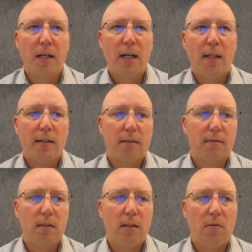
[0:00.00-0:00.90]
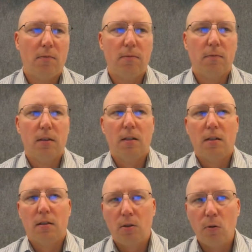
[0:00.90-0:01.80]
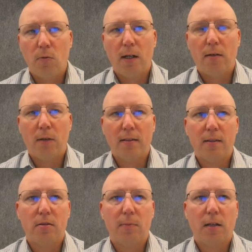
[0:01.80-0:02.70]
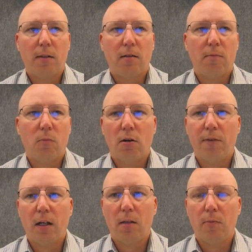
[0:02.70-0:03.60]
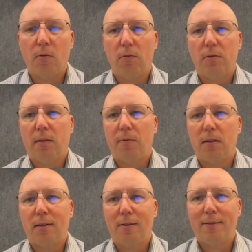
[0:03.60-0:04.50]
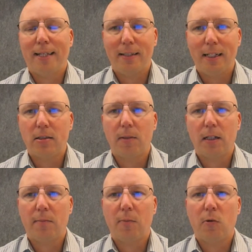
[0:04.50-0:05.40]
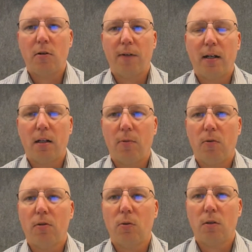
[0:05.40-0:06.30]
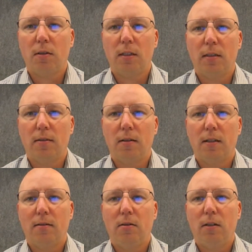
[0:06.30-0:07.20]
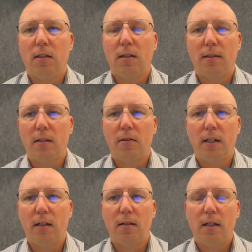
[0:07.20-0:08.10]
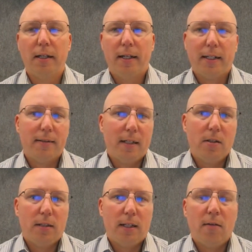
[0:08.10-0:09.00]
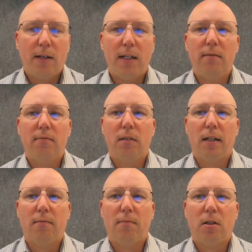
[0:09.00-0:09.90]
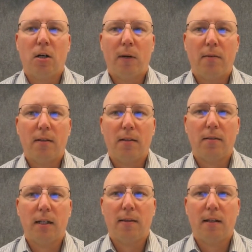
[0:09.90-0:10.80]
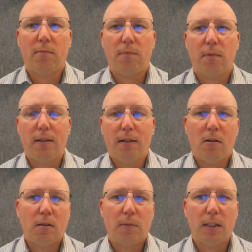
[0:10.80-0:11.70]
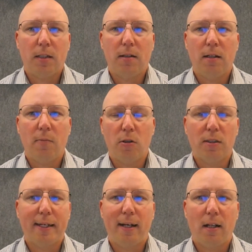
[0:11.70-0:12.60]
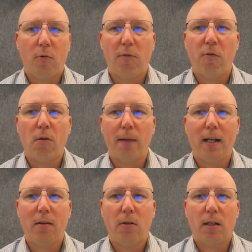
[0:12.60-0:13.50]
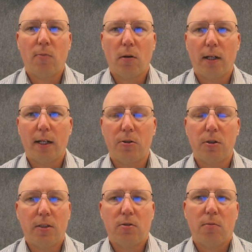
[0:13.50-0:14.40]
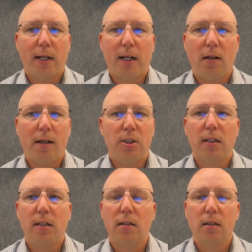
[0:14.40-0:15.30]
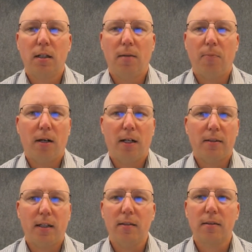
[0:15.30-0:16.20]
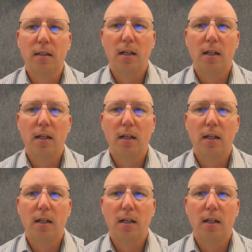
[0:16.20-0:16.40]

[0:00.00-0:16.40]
I think newer resins are becoming more available. Techniques are becoming more available towards it, so that you can continue to innovate around this. And I think ultimately in a more scalable format and looking more like a traditional biologic process